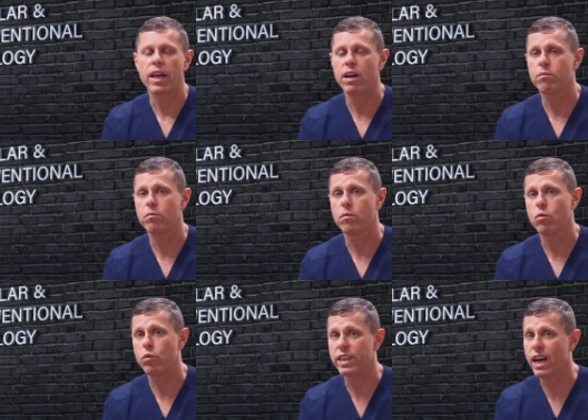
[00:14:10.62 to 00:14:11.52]
And
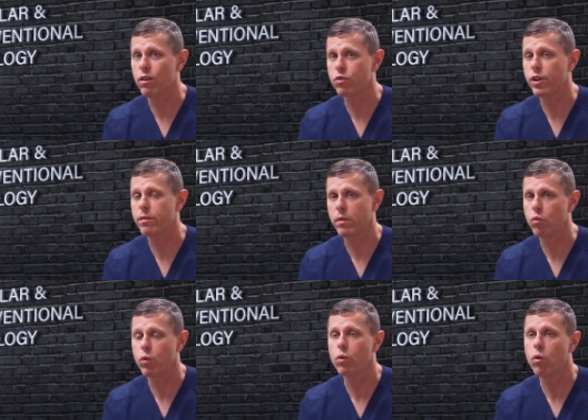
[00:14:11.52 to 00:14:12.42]
without treatment,
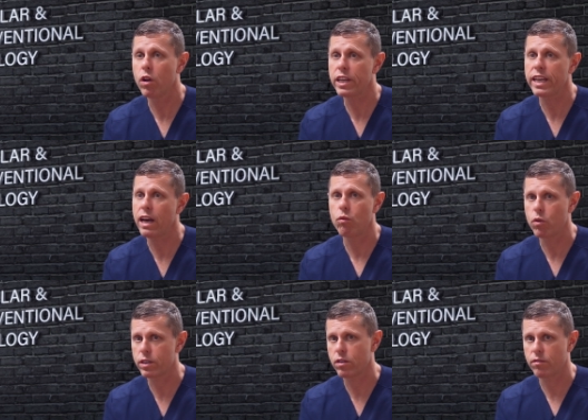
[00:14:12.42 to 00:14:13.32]
will only get
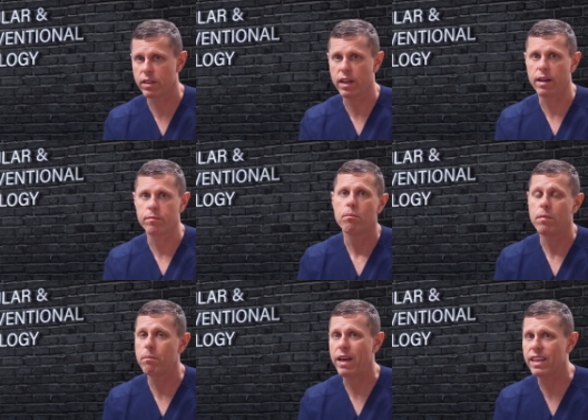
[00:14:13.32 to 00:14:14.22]
worse over time.
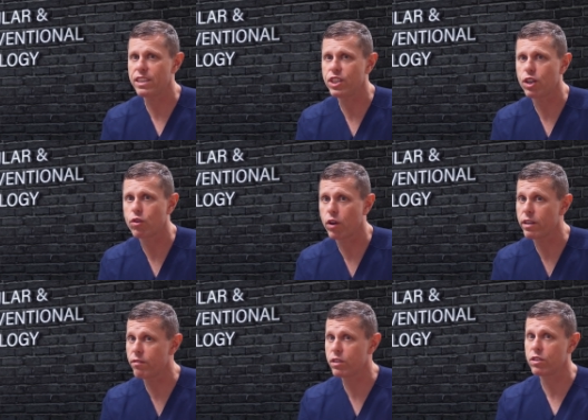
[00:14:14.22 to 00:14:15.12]
But managing chronic
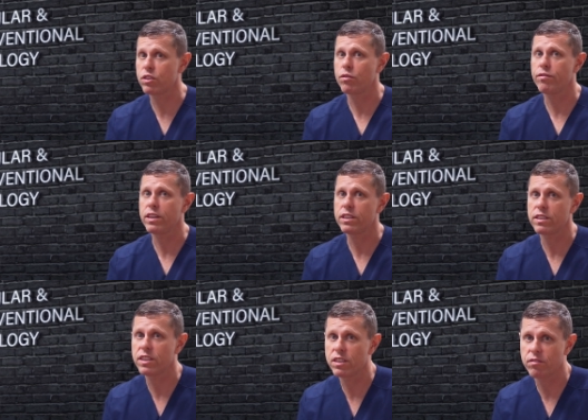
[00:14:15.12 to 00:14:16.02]
venous
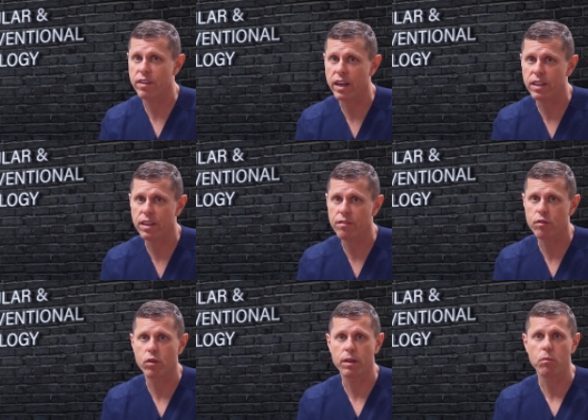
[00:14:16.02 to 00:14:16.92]
insufficiency is very
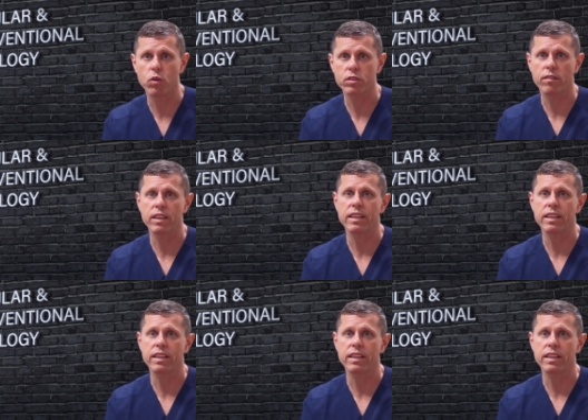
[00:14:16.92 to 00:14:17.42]
difficult, and most of the